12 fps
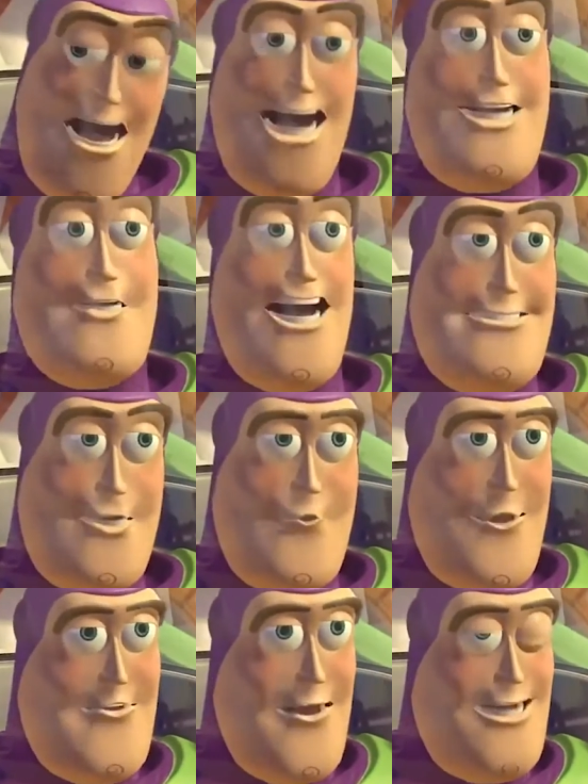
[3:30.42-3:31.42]
I, I think the
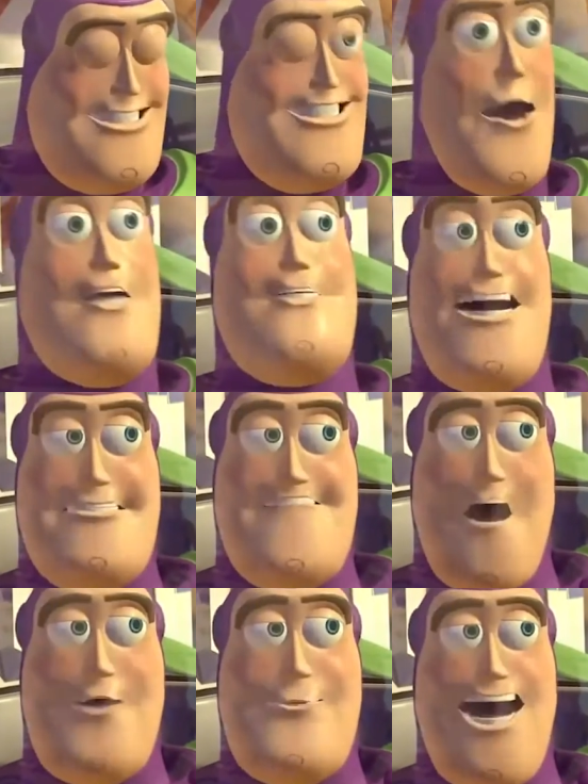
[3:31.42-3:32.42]
word you're searching
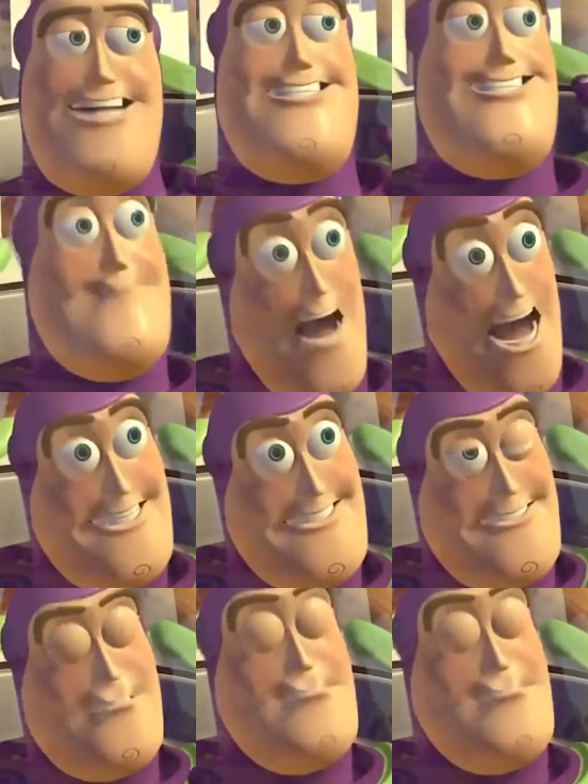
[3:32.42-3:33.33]
for is Space